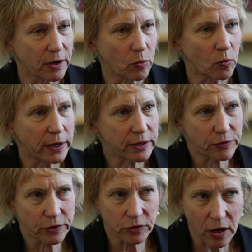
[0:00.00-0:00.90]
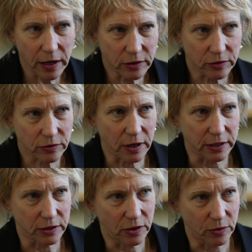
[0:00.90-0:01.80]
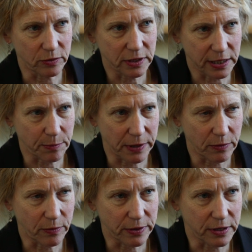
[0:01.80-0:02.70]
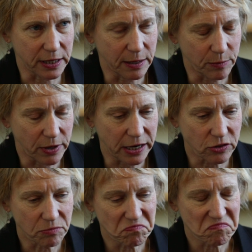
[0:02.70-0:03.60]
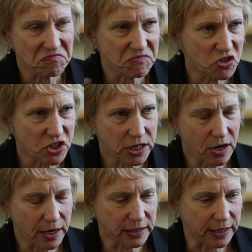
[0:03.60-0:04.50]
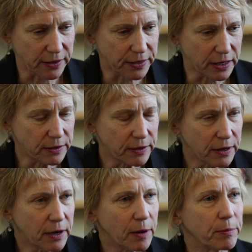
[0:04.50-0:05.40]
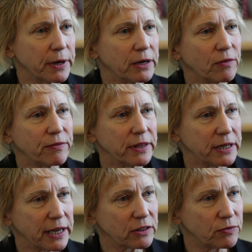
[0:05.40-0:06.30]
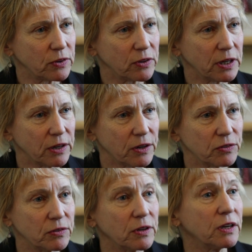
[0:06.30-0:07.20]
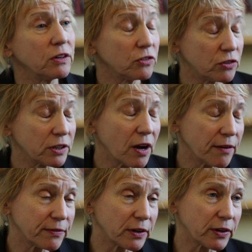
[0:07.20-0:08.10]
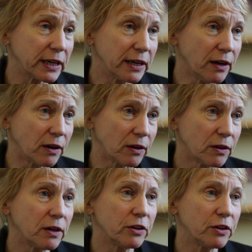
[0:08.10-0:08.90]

One of her daughters got a known tick bite with an EM rash. She got nothing, but over the next few years, she got very ill.